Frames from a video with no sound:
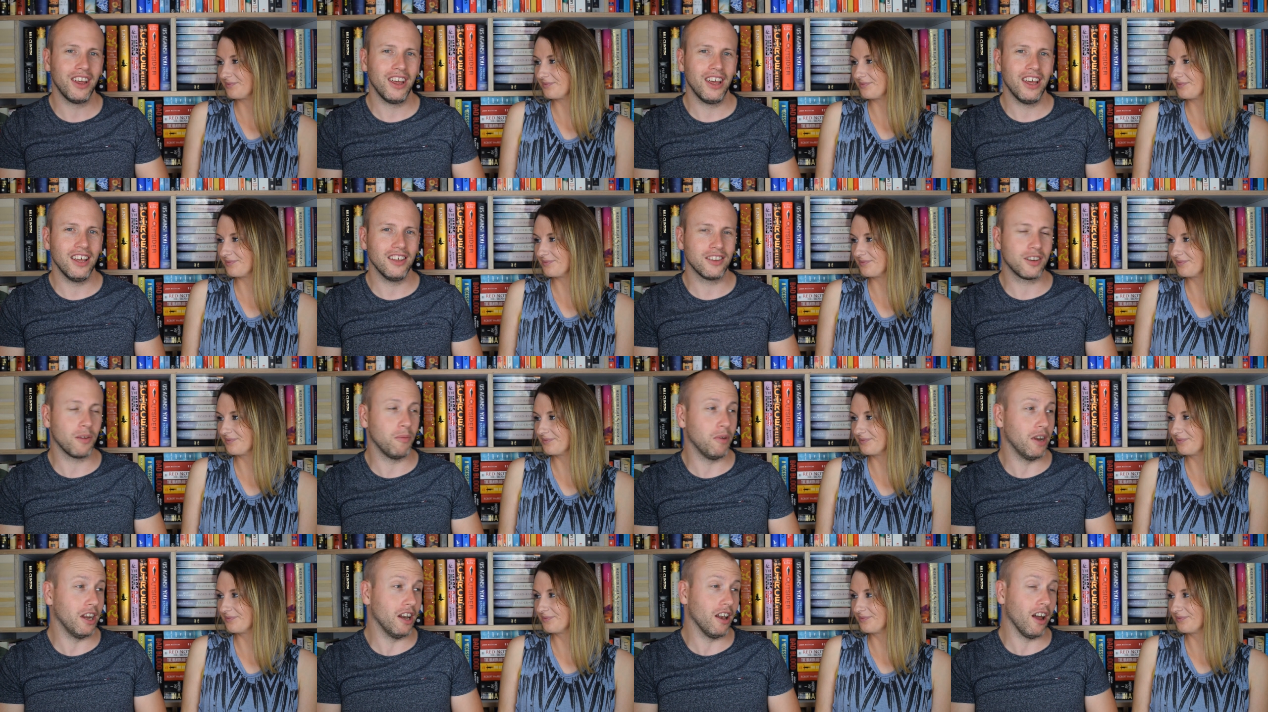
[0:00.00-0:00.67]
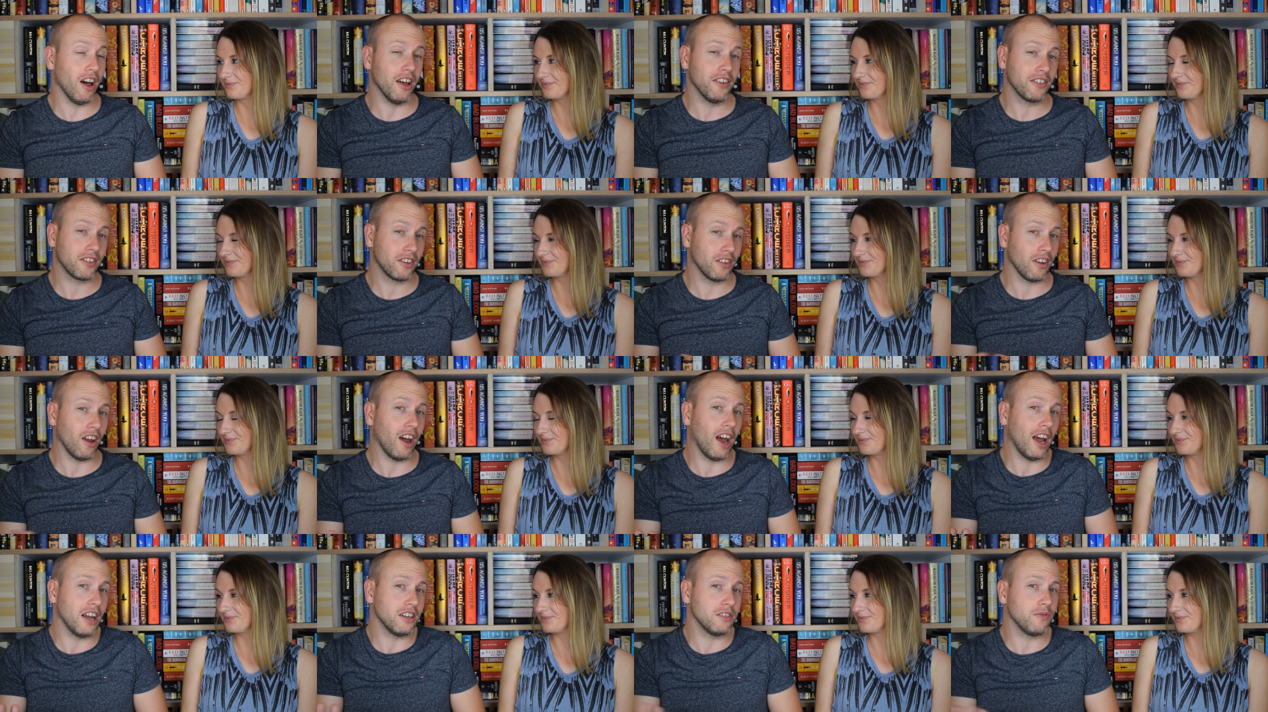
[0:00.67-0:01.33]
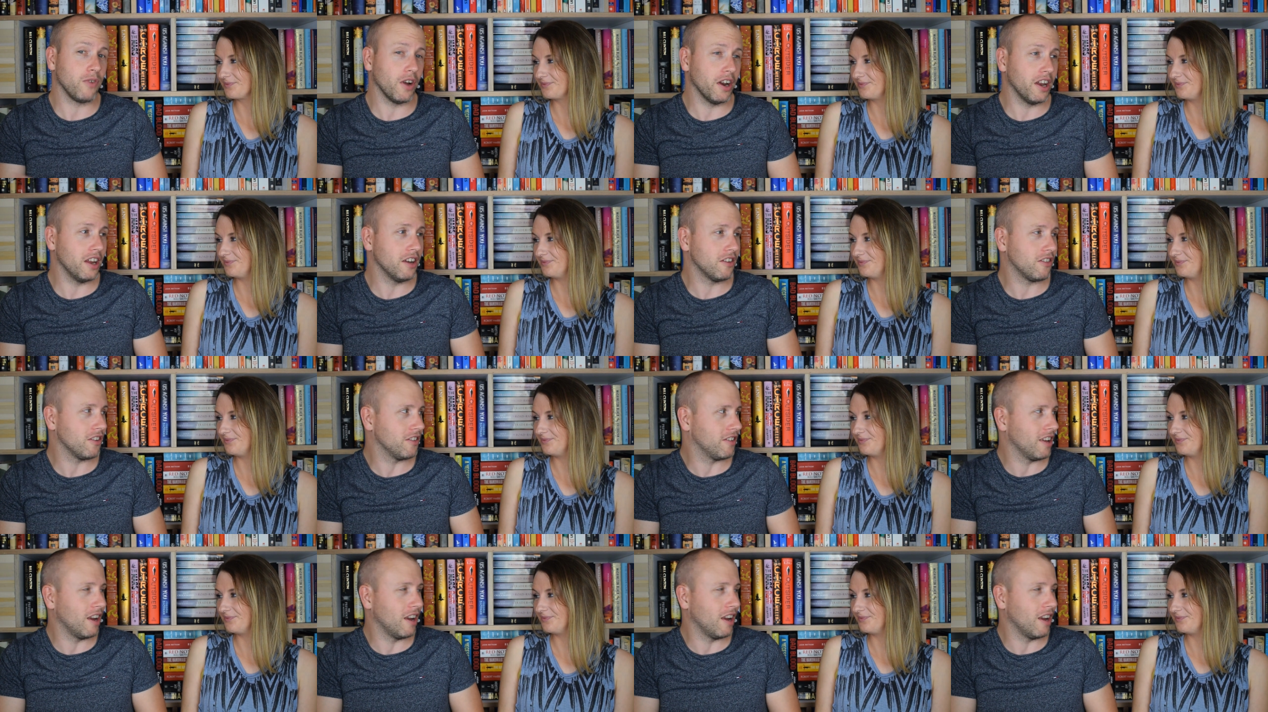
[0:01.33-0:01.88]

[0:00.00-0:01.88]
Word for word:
Speaker 1: is complete lies because I actually find it interesting.